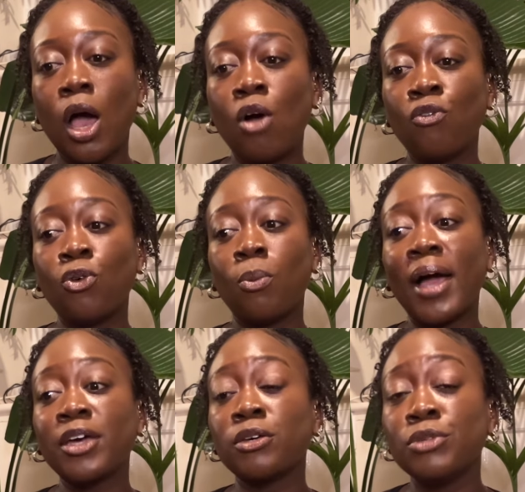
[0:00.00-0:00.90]
for
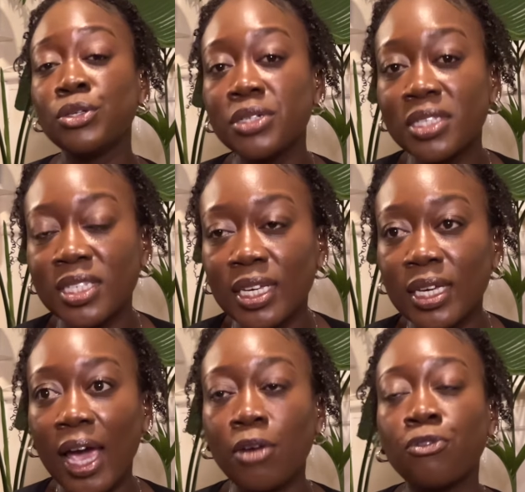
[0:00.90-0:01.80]
my community
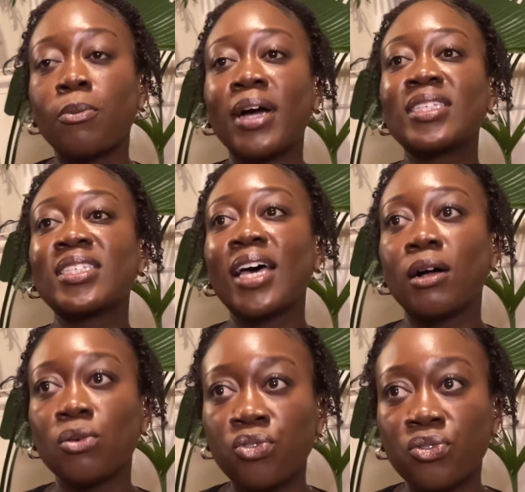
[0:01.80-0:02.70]
and for
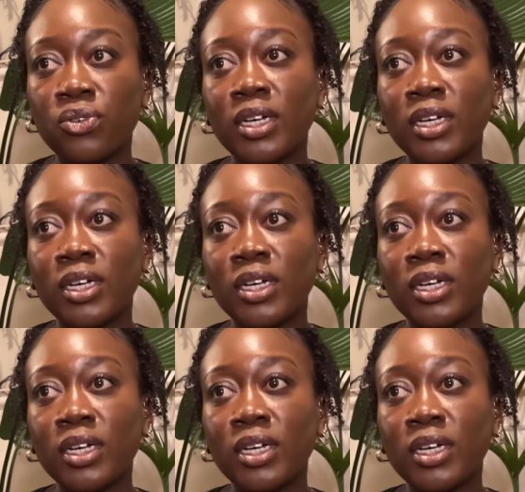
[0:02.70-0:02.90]
myself